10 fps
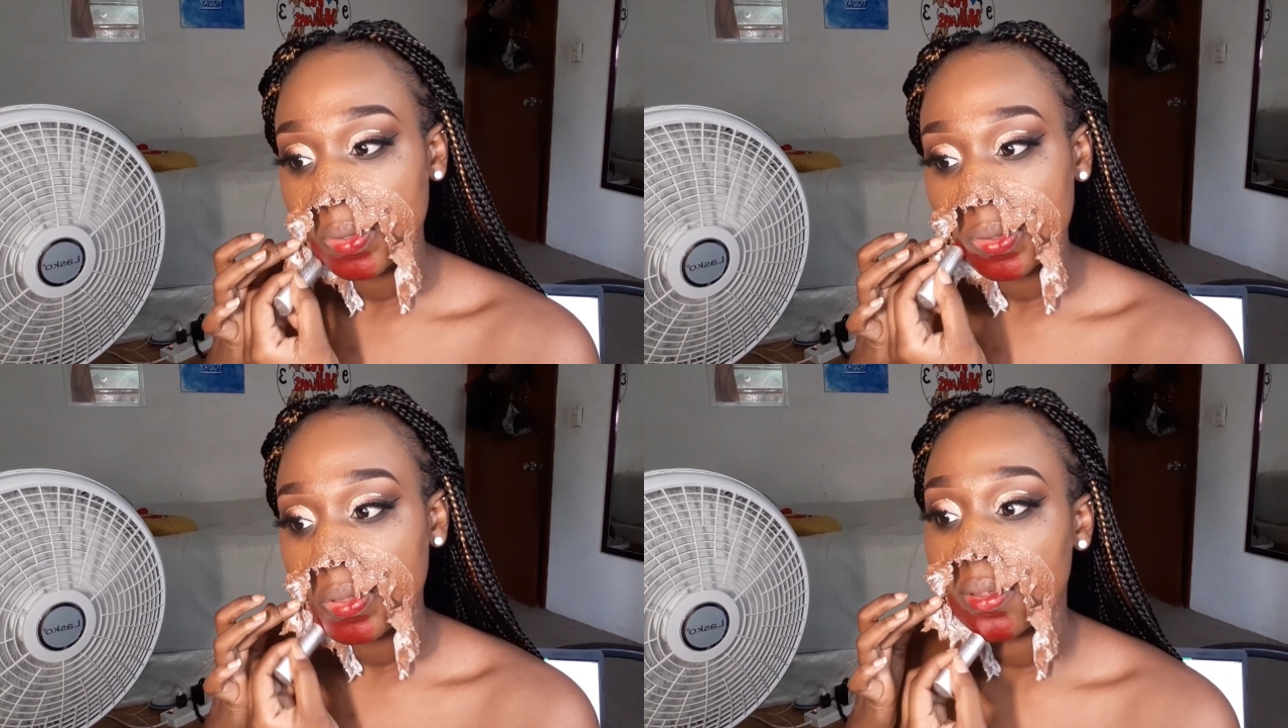
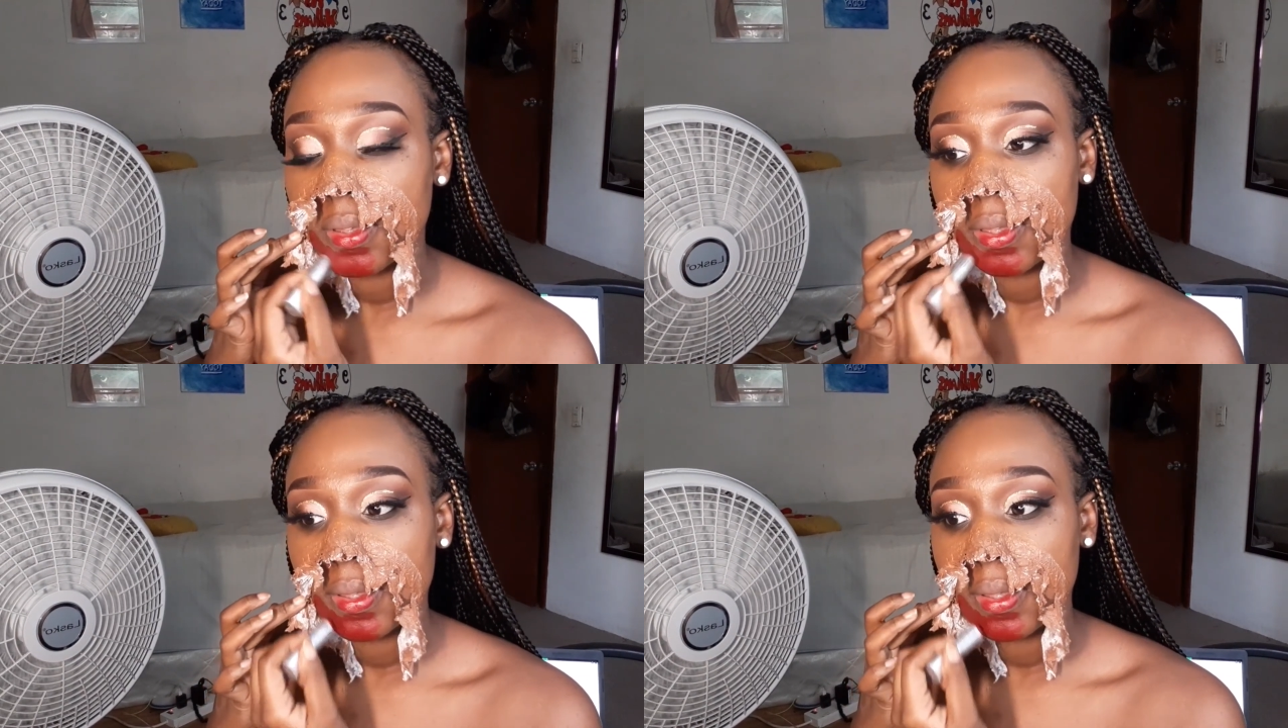and I
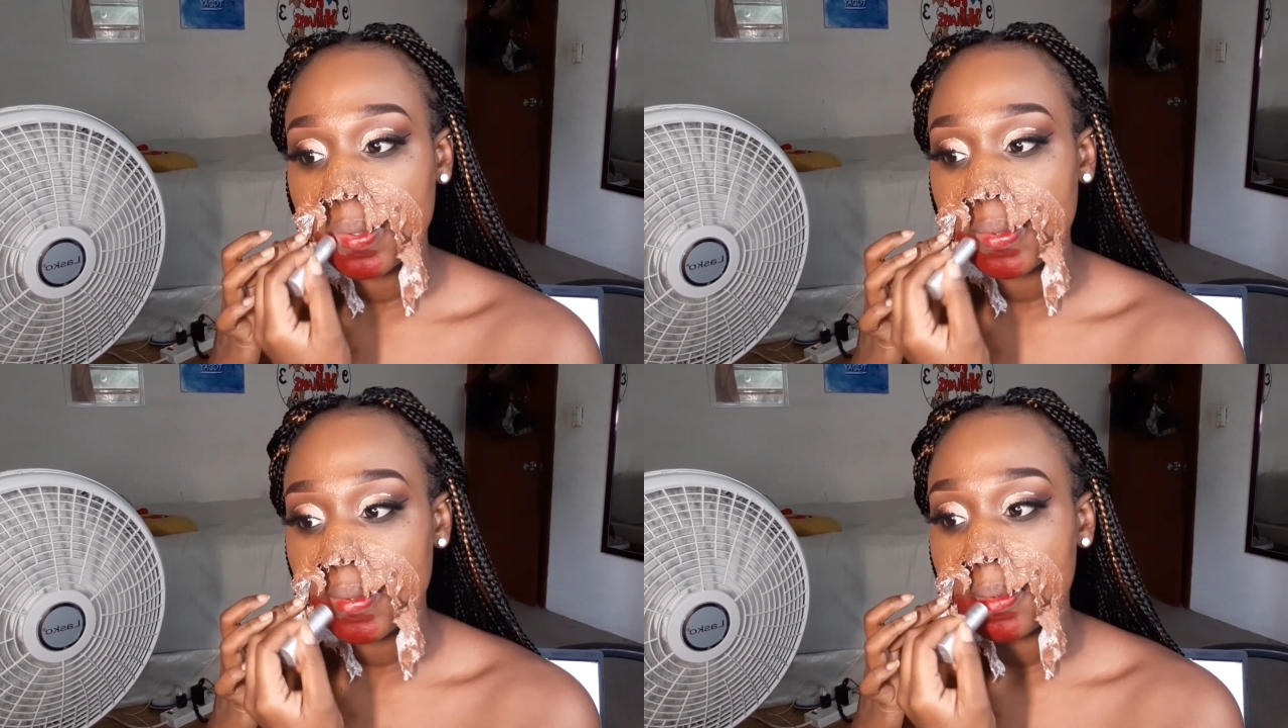just
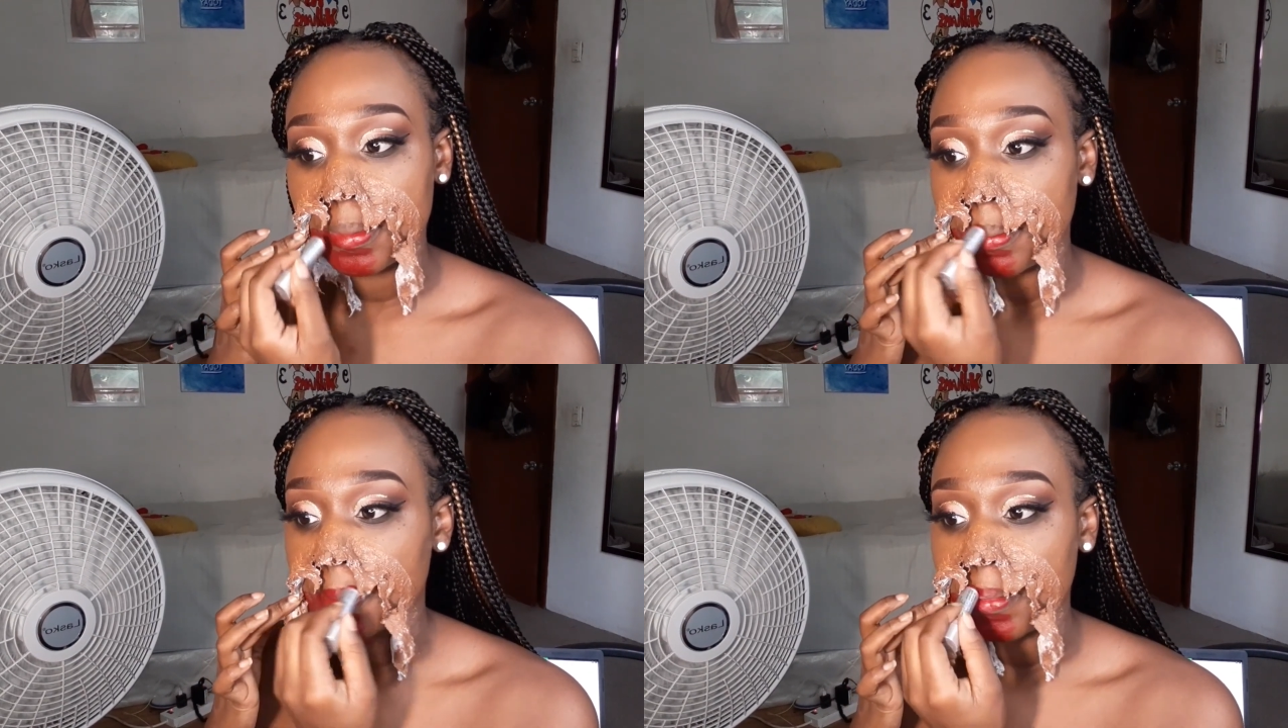used a
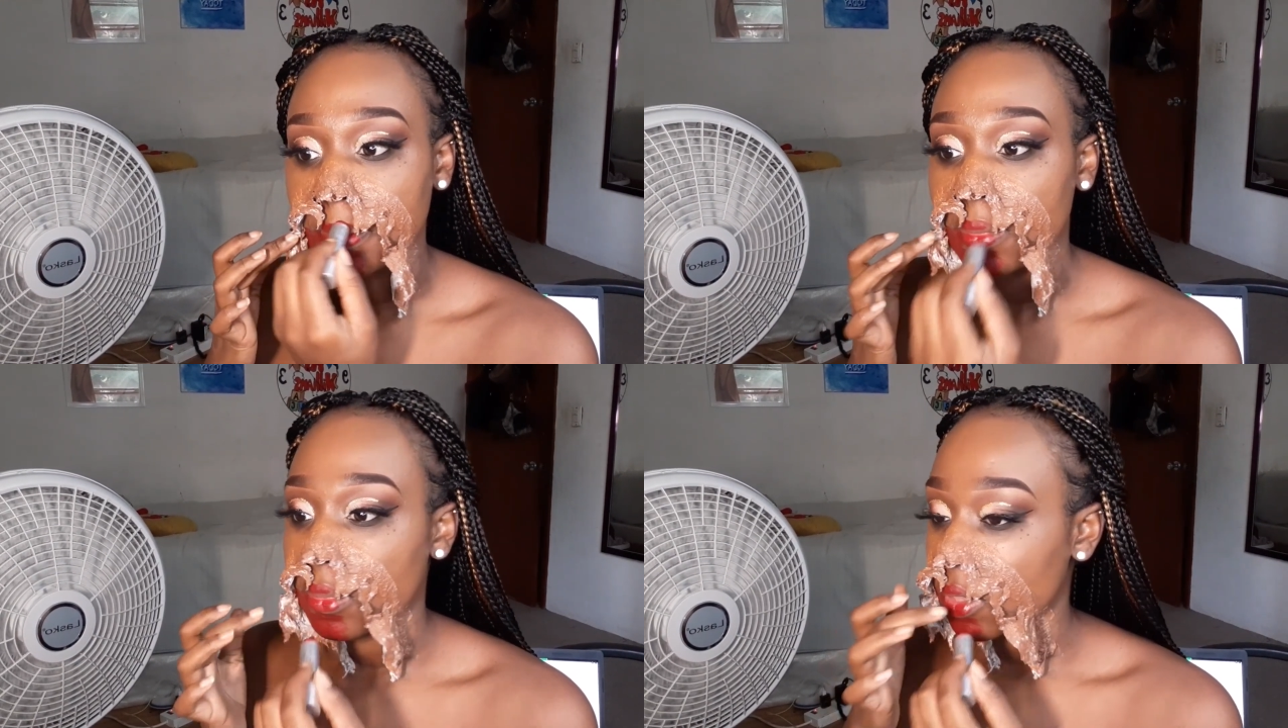red
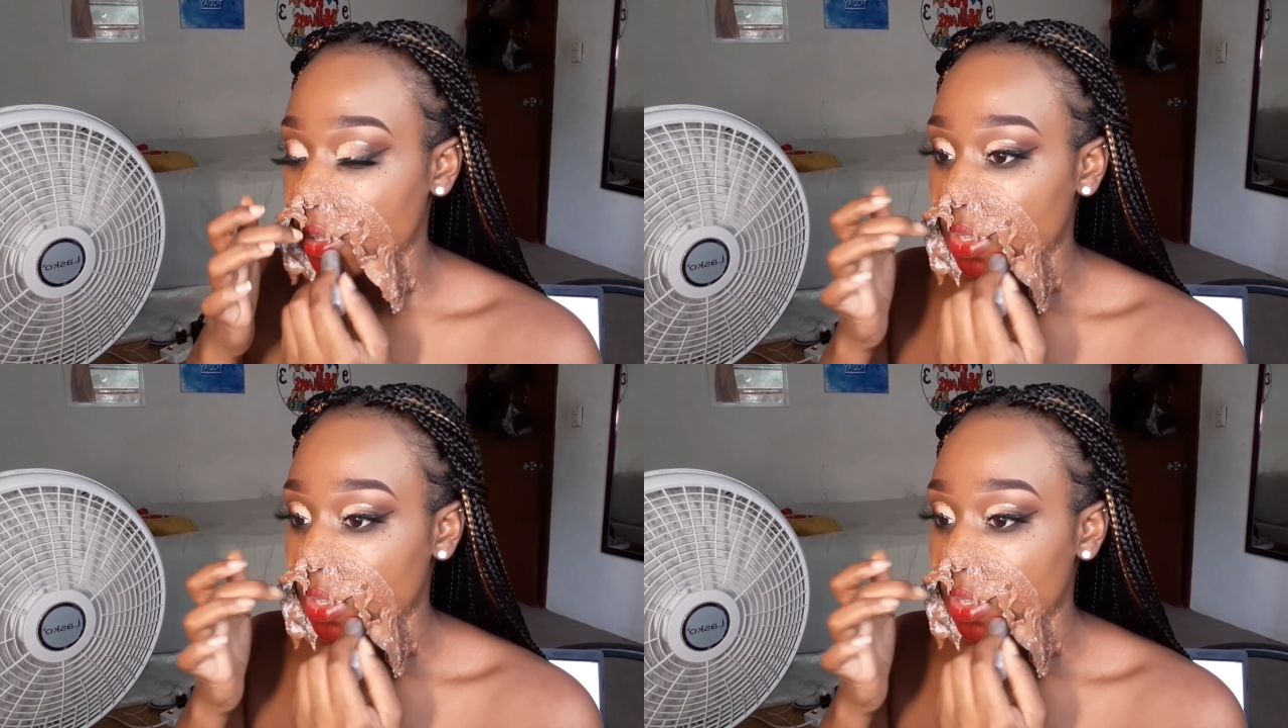lipstick.